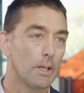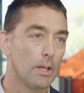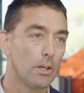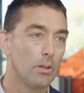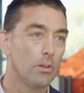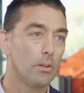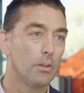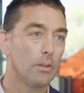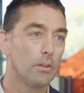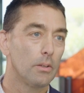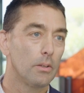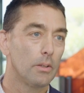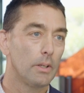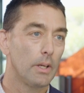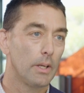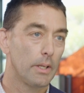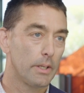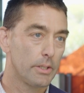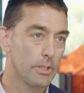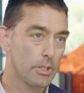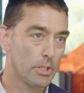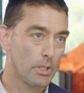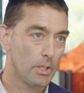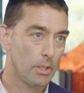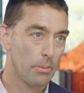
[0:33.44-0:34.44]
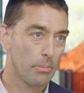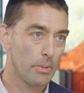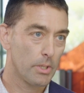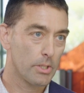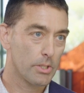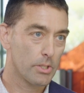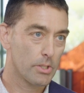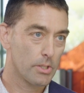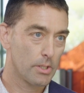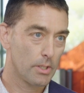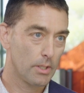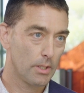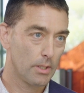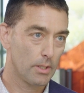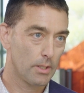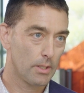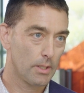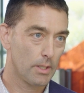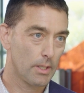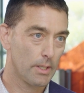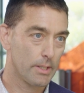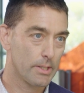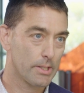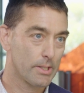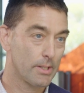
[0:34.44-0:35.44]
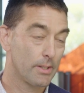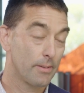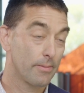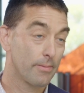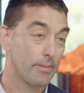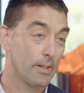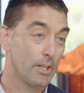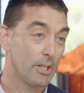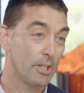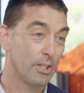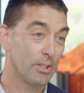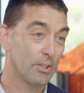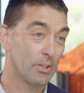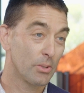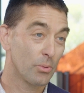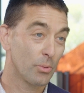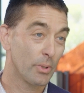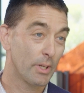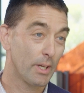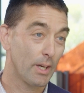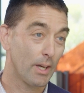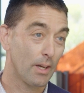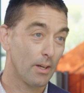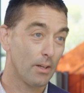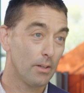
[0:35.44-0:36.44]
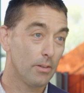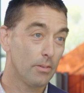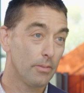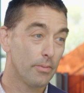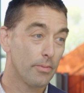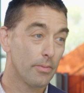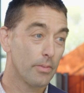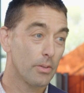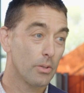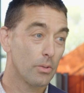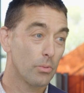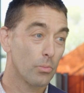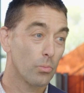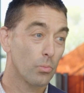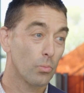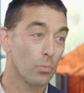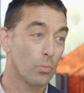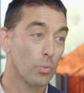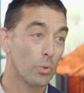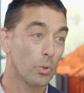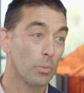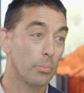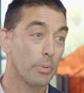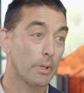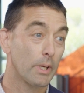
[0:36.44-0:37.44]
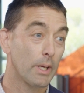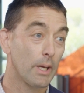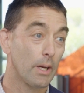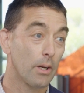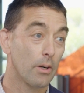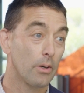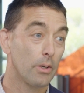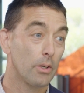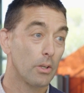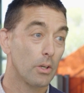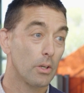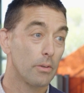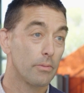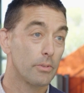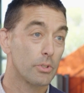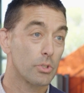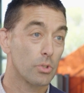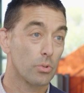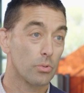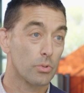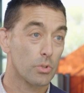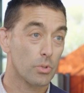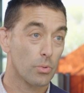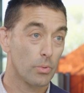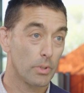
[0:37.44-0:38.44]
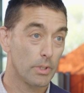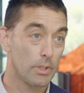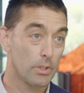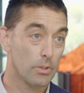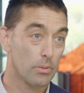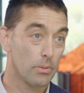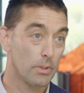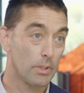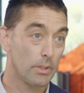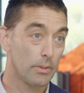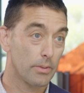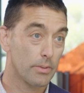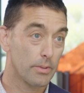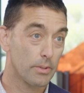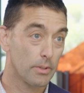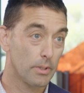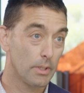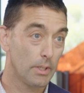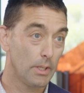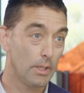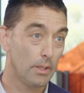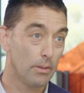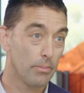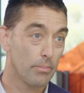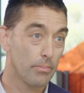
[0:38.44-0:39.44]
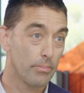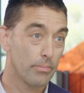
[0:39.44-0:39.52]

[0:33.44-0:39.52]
current NHMRC and ARC funding that we have will be carried over till 2023.